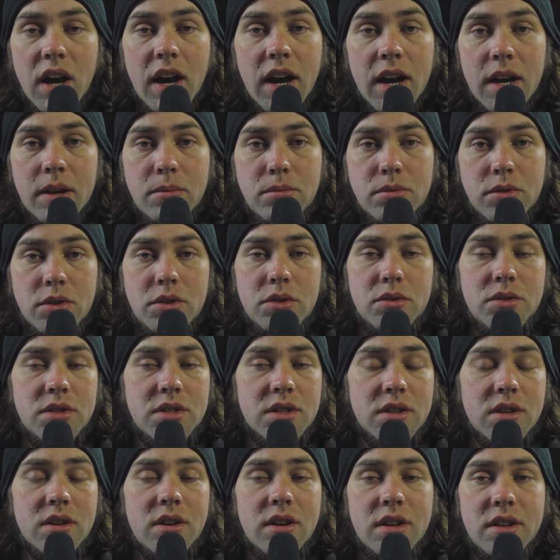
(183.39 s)
I produce
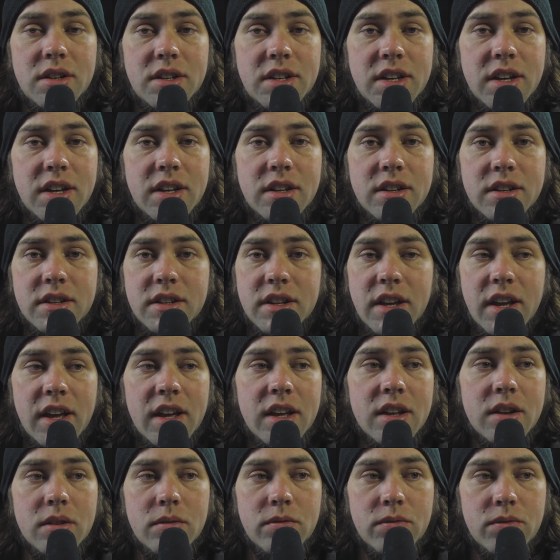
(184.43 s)
the content,
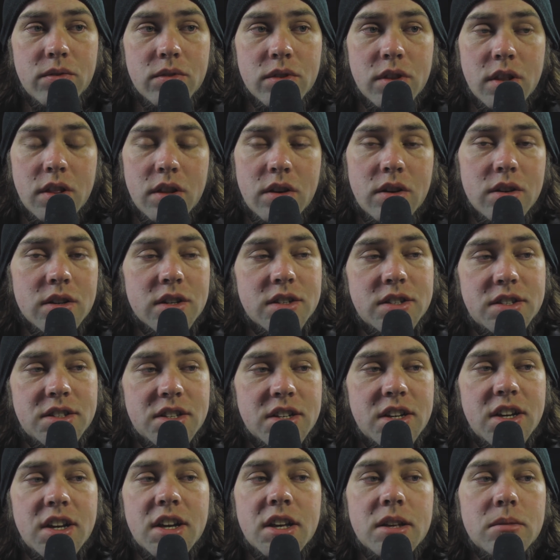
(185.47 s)
and for the longest
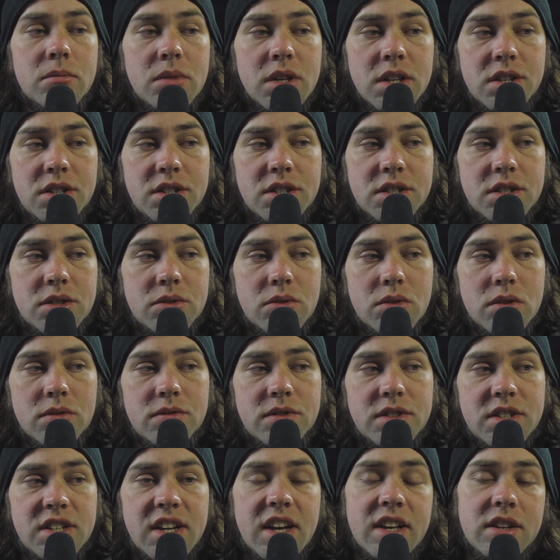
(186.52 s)
time it just sort of
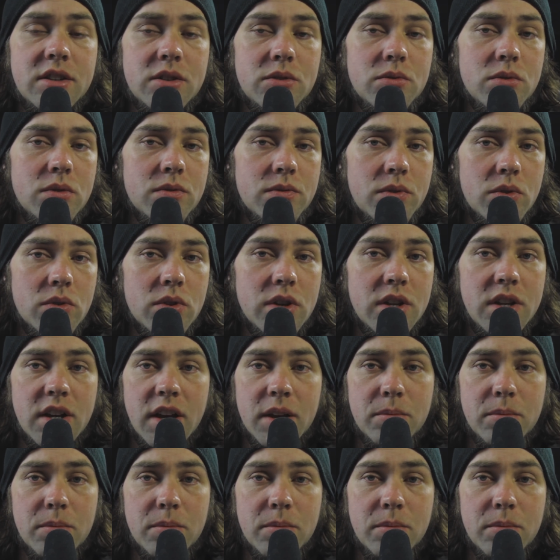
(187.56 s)
sat into a void.